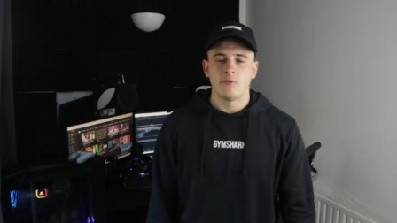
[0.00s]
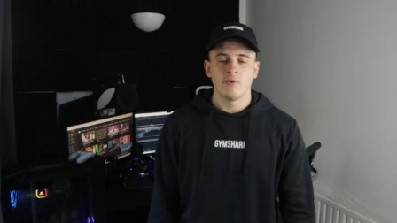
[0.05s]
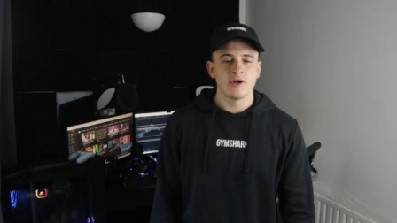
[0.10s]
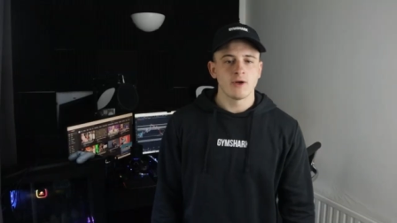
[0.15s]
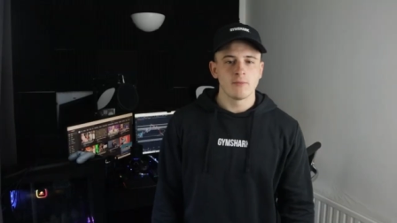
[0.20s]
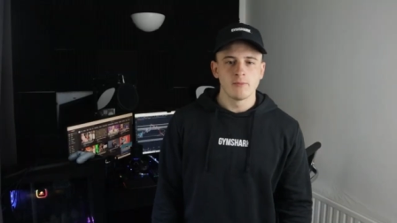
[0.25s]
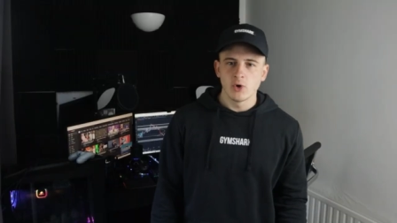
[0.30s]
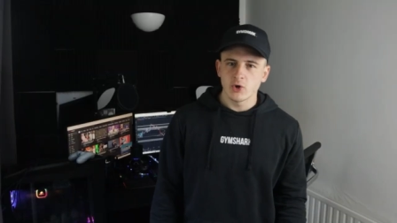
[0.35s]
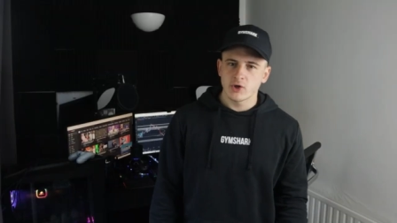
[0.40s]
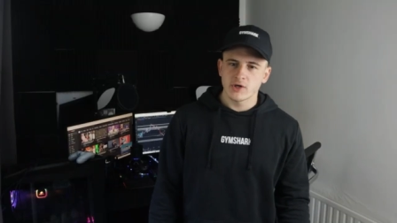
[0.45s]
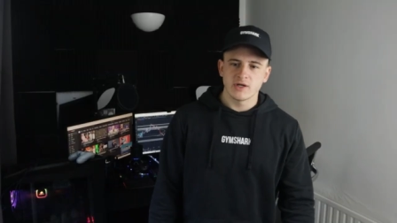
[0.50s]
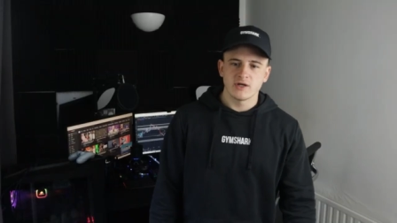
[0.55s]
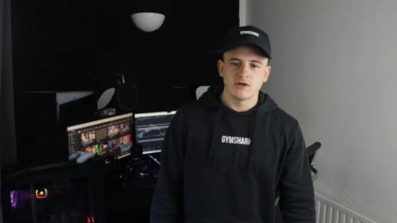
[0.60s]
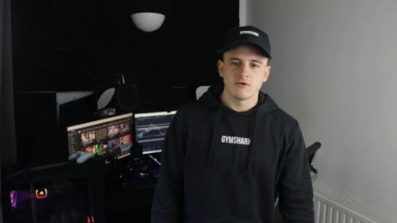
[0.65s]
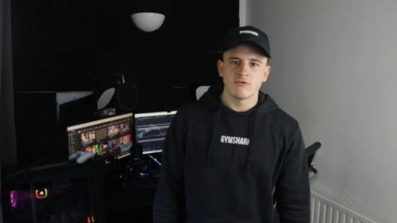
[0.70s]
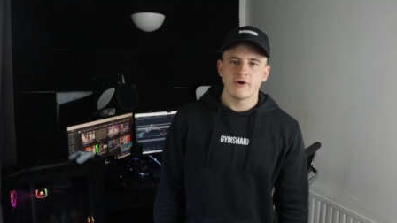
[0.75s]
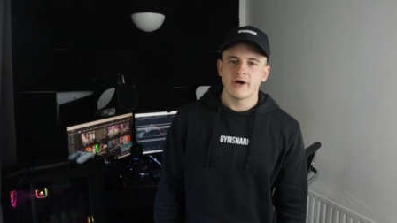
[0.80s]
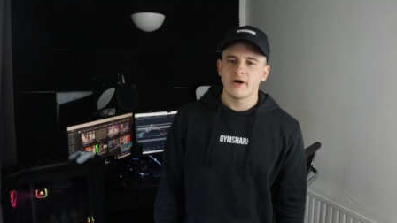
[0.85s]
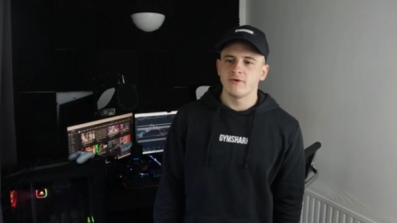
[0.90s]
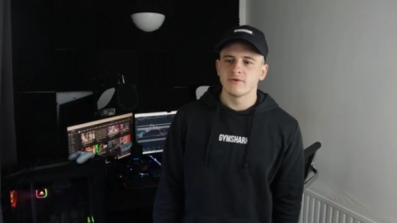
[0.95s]
and when I'm looking
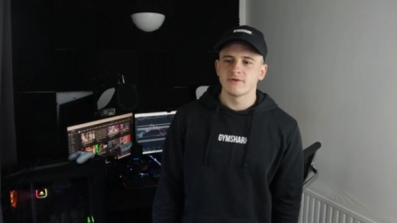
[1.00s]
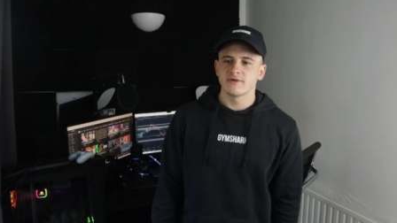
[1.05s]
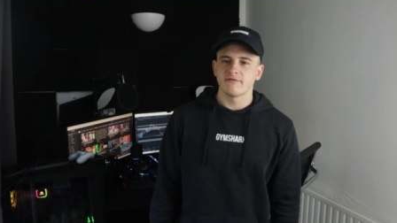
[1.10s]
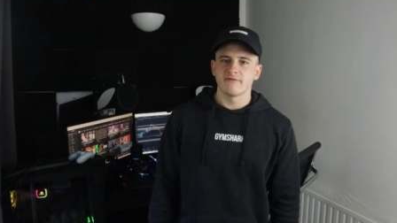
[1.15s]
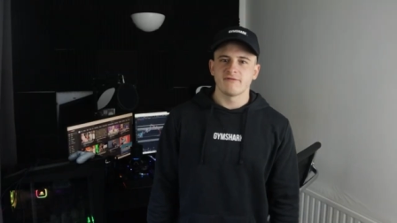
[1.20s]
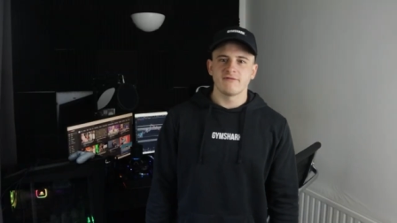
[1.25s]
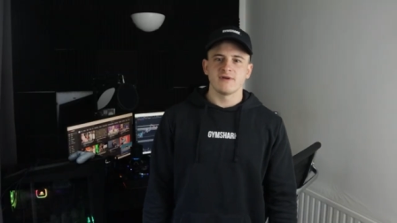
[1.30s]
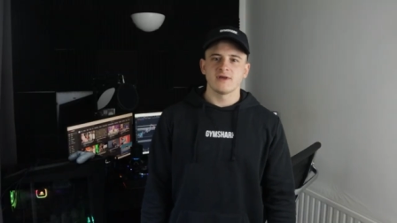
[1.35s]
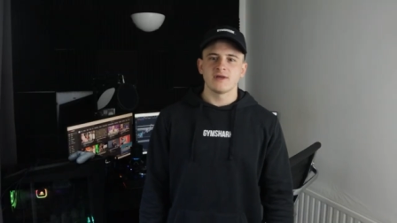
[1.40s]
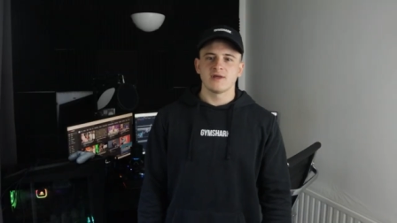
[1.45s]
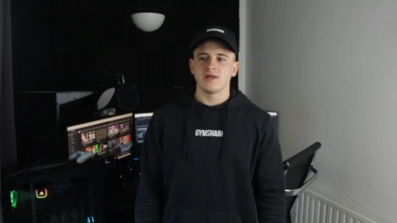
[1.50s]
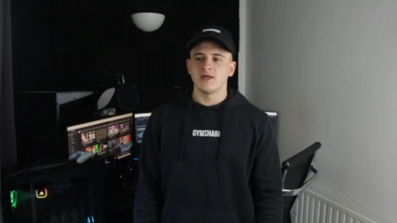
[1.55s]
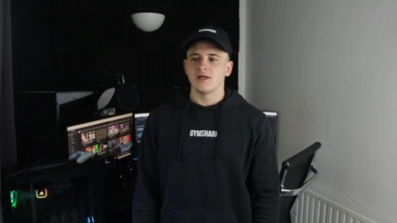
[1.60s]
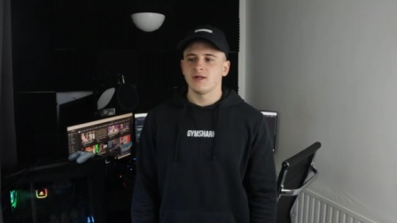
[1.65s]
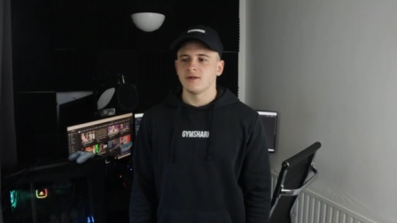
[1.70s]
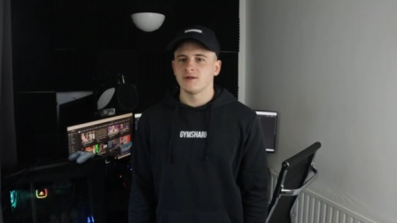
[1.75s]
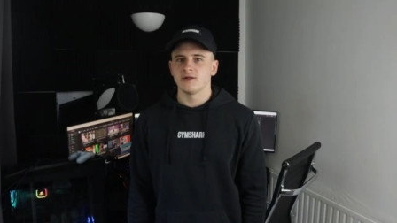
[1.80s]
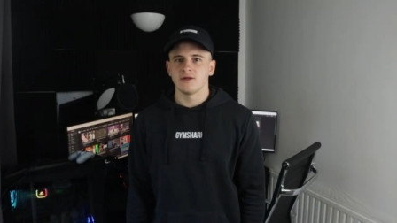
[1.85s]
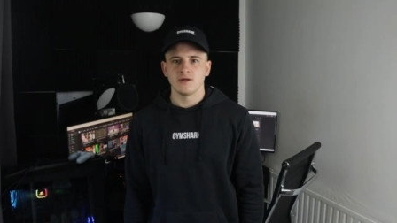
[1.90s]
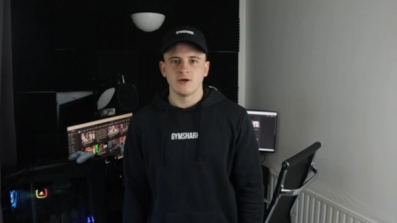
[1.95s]
around, I'm
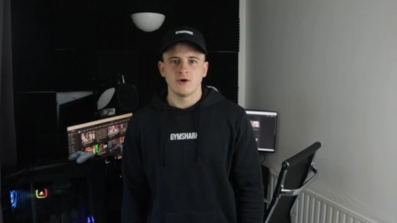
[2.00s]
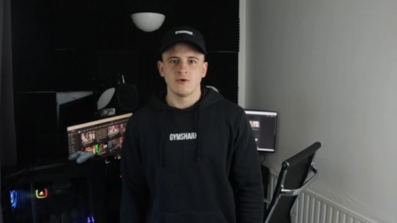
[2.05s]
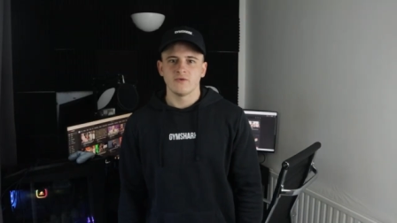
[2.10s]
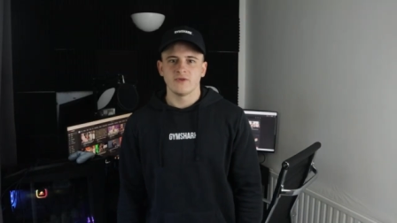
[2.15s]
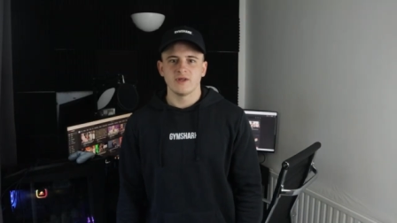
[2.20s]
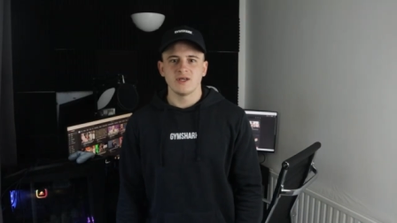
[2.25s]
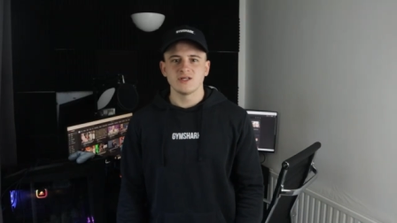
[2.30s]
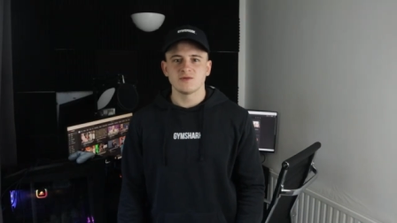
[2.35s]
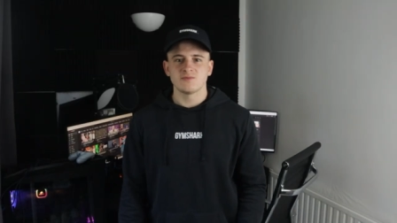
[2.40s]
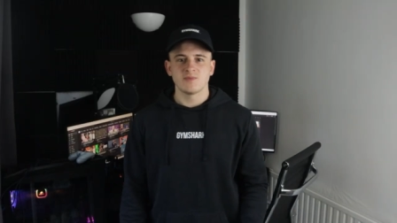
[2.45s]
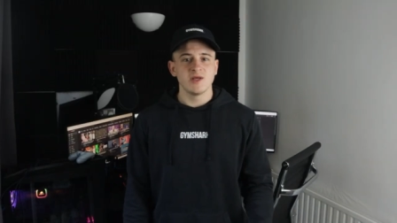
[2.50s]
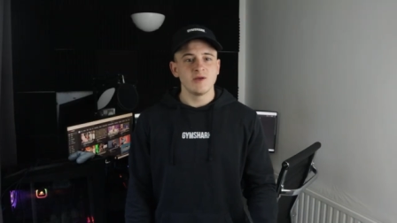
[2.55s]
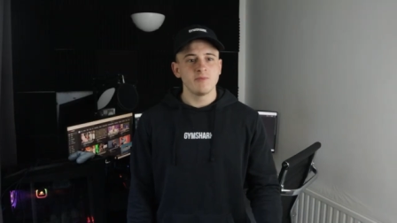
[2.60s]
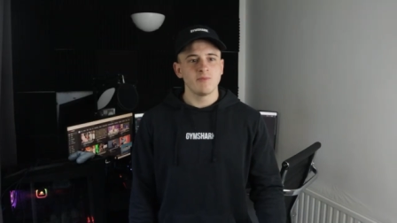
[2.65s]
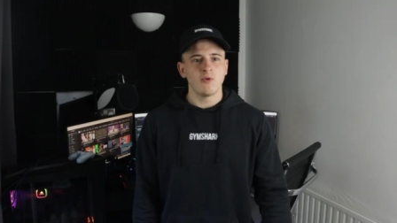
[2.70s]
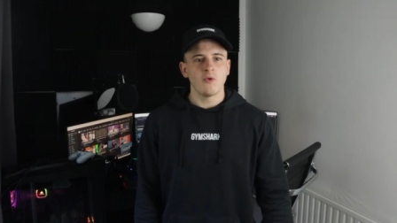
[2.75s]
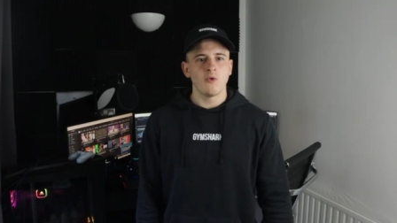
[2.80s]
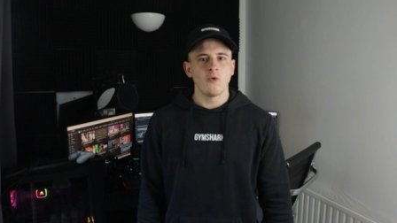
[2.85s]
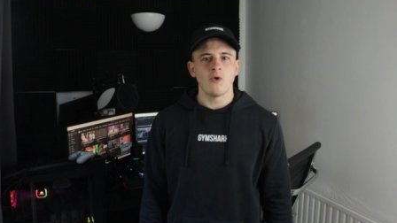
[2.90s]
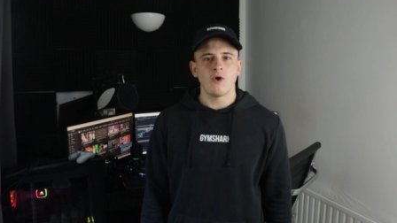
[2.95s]
thinking, yo, these
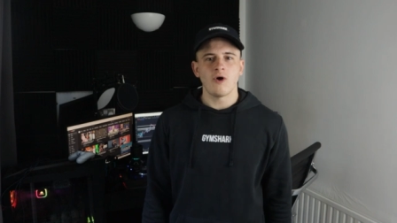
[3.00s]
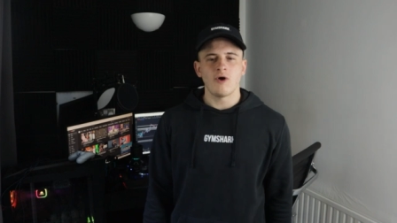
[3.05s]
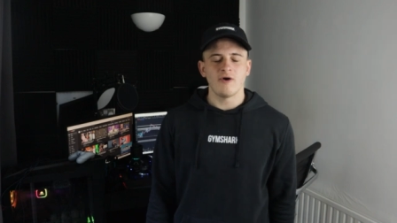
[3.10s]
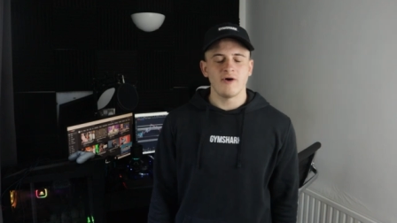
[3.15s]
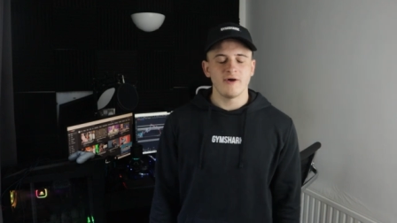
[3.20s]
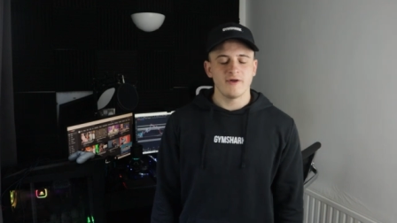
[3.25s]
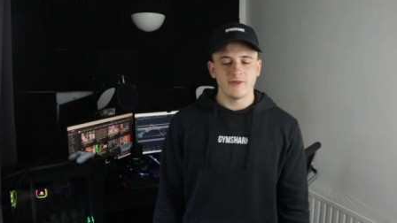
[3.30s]
people